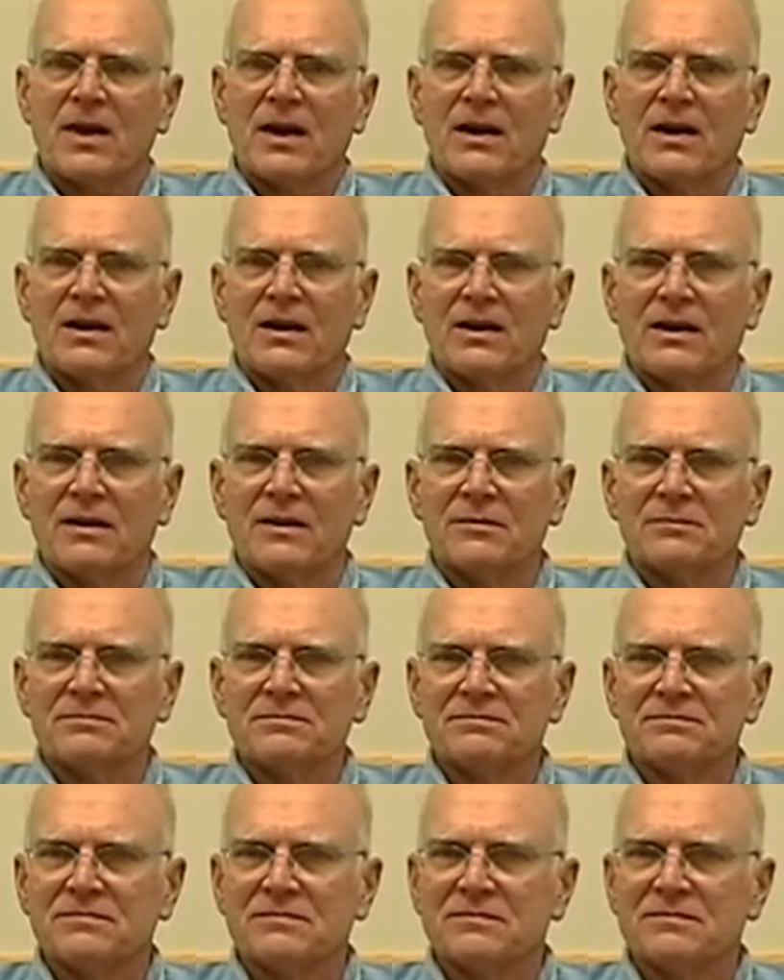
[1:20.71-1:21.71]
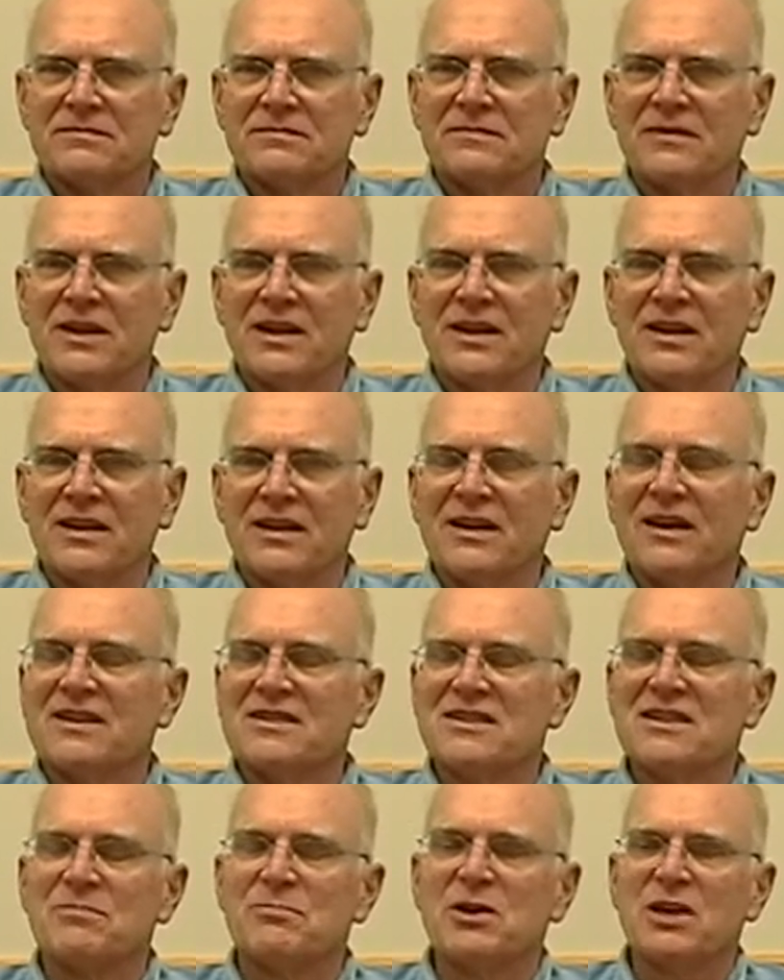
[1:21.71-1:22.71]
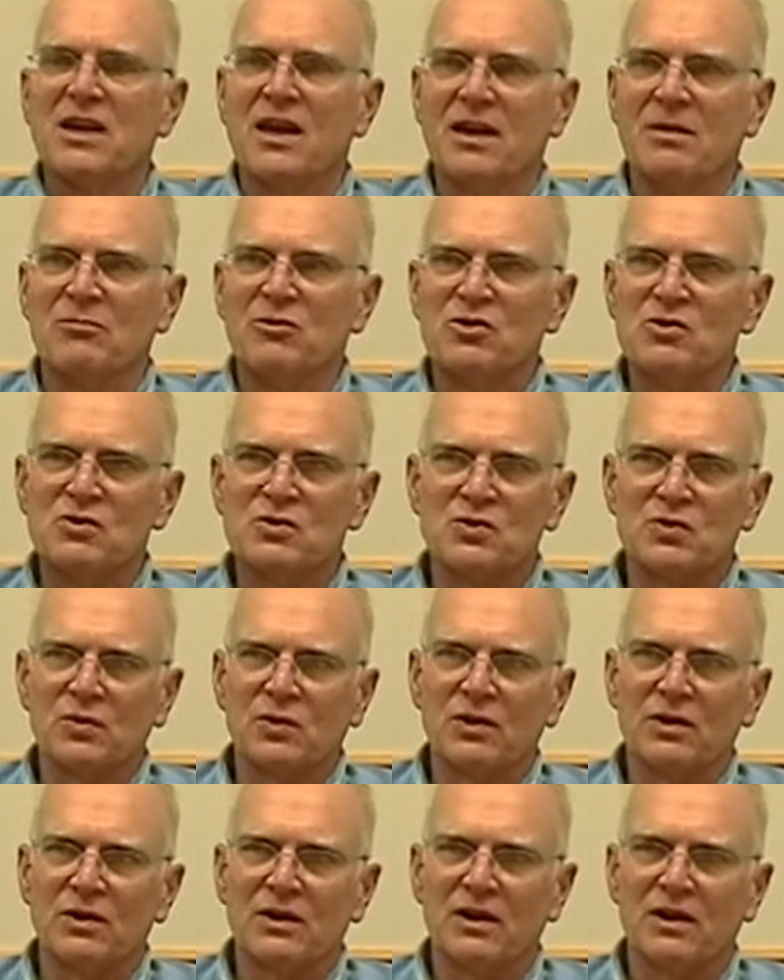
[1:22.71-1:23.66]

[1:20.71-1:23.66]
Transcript: Um, Yes, it became usual.